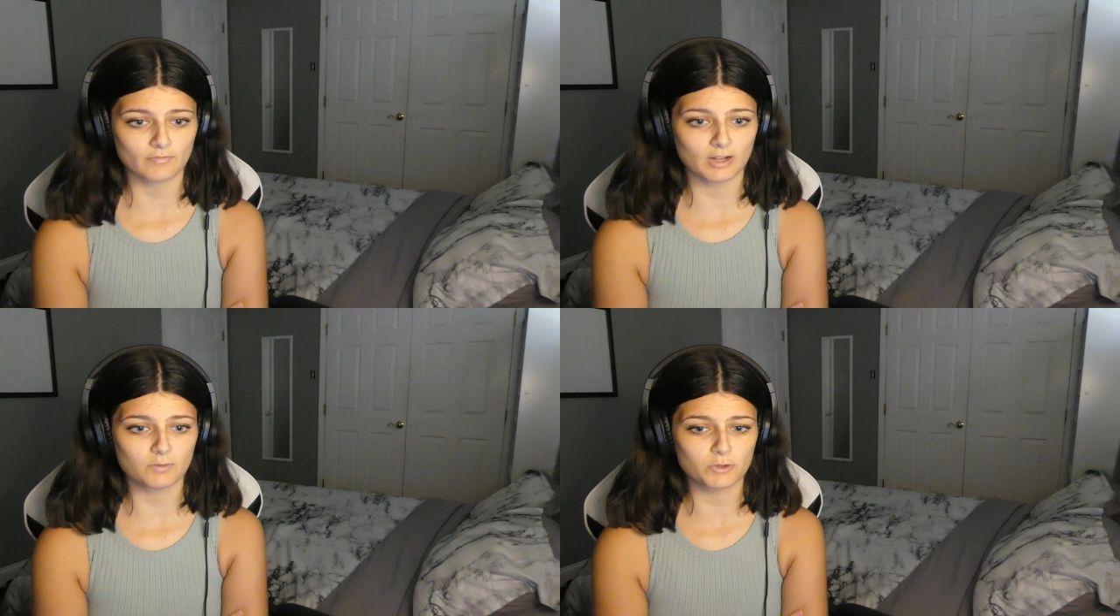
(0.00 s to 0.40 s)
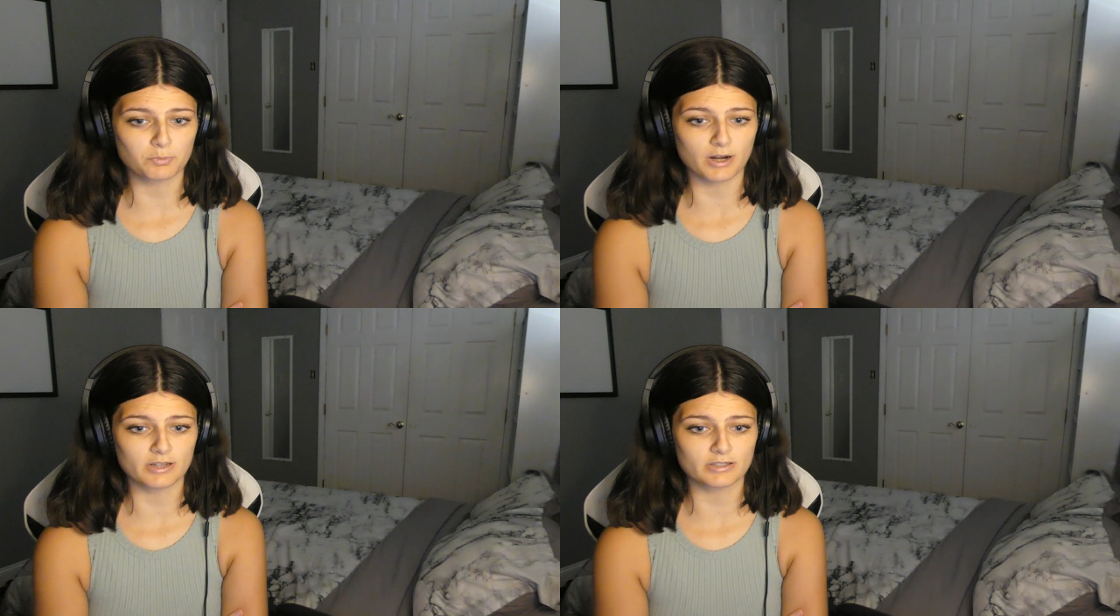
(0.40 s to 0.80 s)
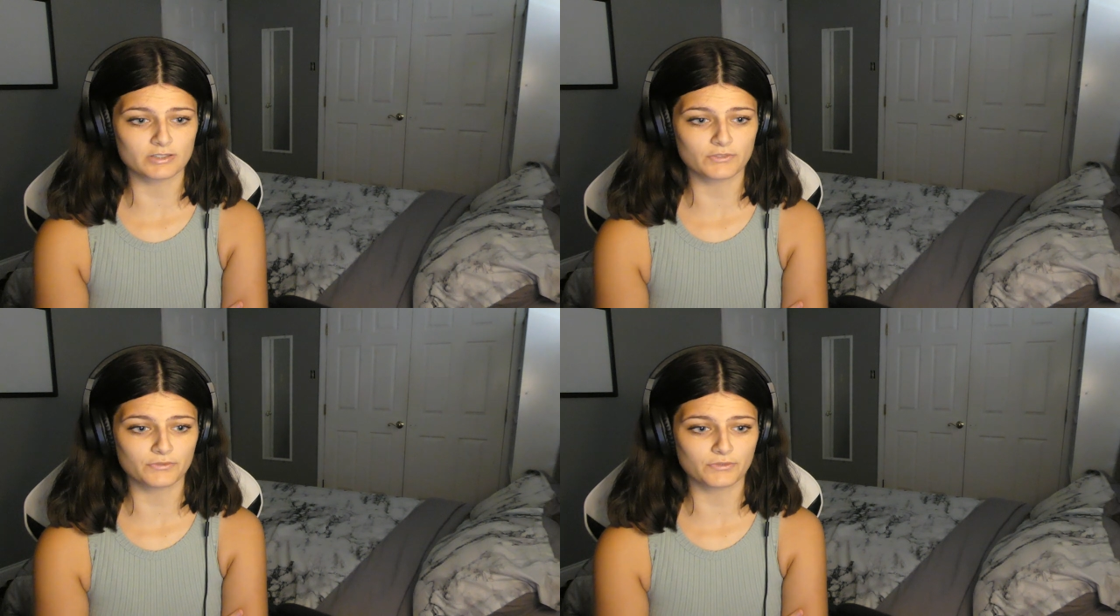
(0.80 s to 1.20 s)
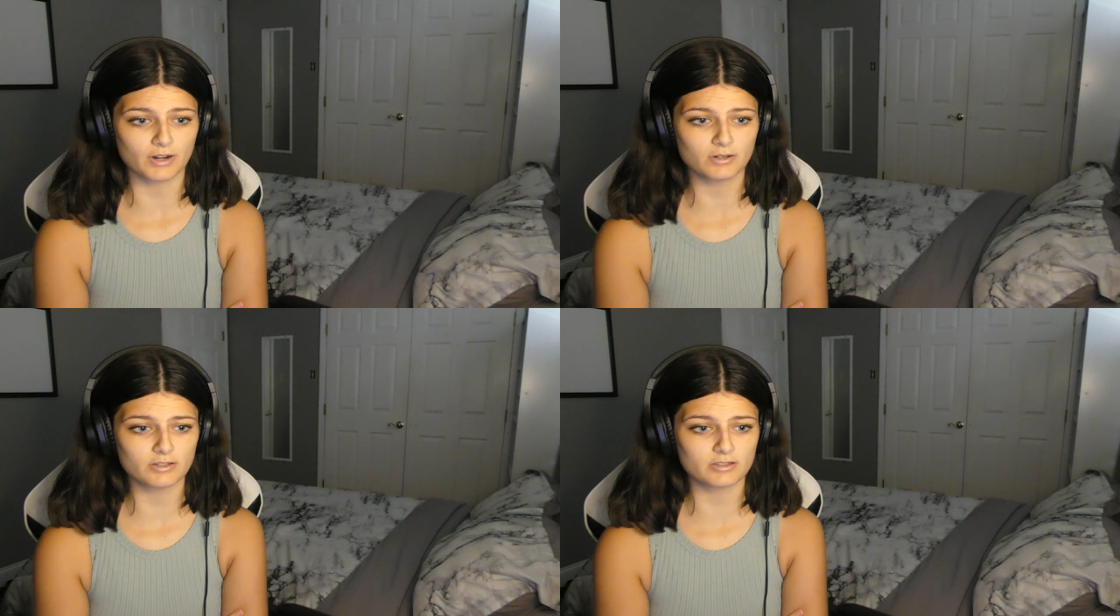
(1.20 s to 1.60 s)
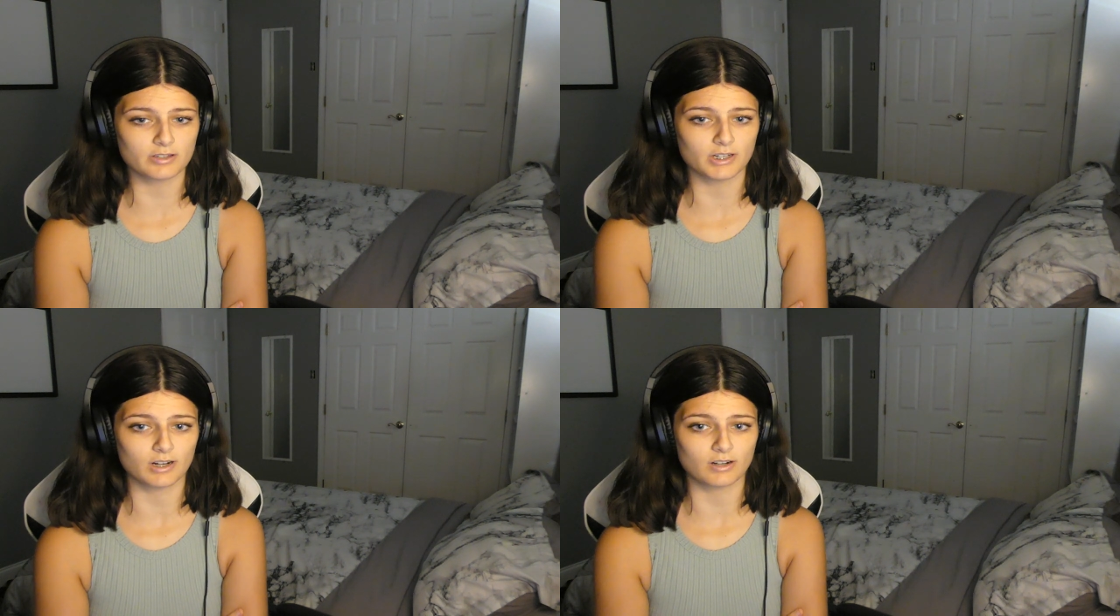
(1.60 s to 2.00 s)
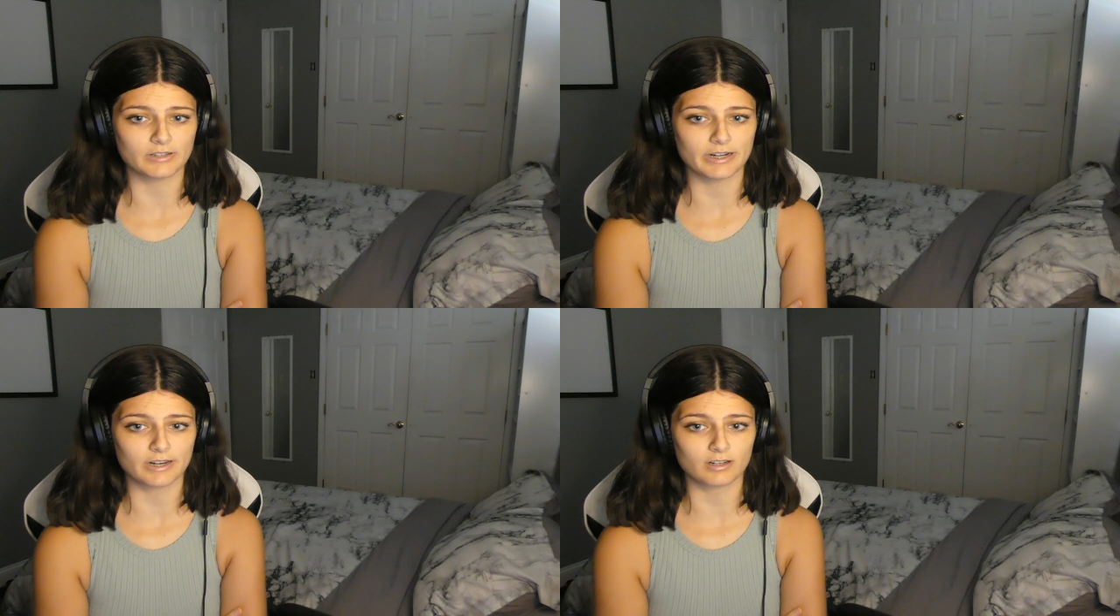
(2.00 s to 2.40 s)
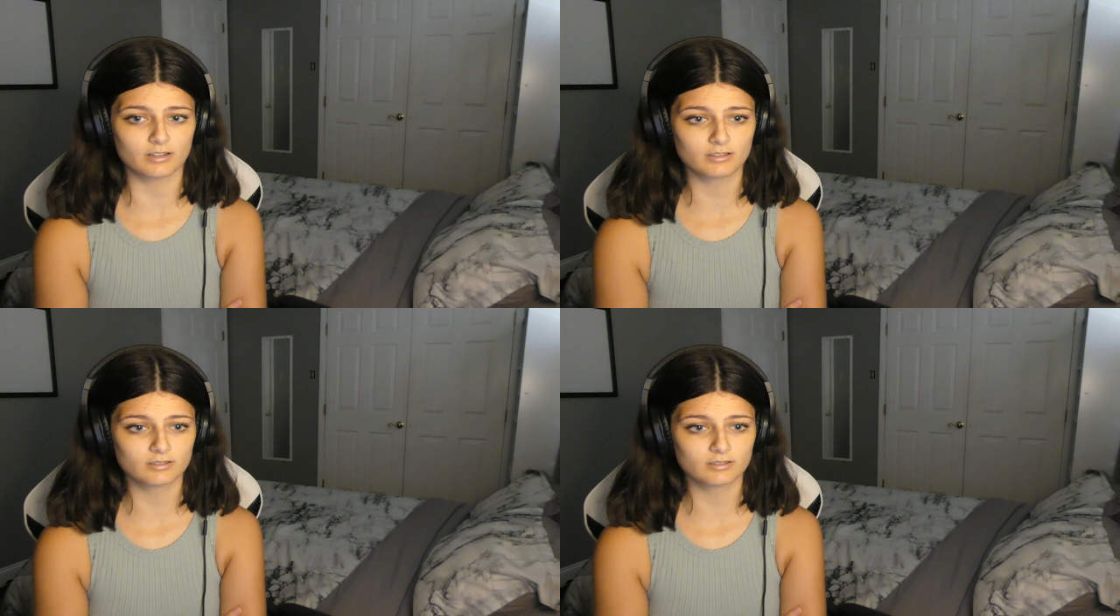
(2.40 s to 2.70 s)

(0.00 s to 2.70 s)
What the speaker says: I'm surprised his friend is there already.